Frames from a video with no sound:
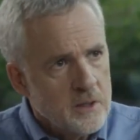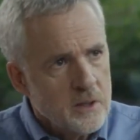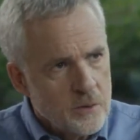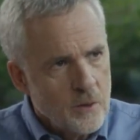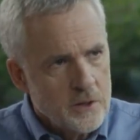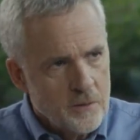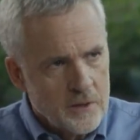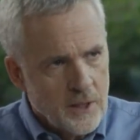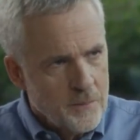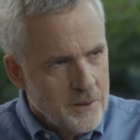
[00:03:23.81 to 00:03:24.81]
is a source of
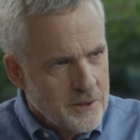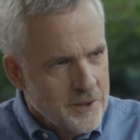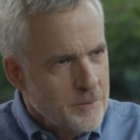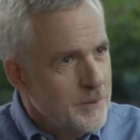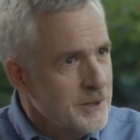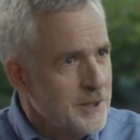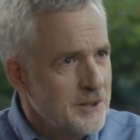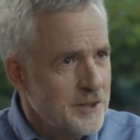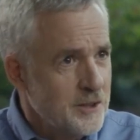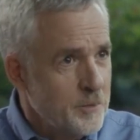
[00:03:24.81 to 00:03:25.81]
skepticism and
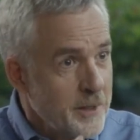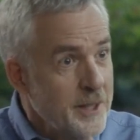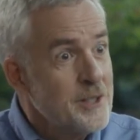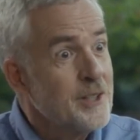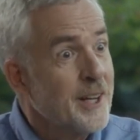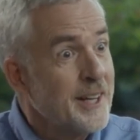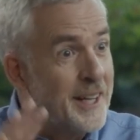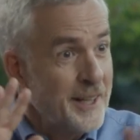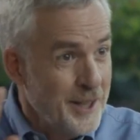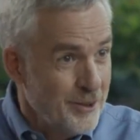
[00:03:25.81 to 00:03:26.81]
cynicism inside
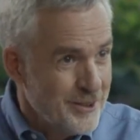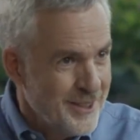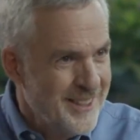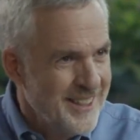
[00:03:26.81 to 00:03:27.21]
and out.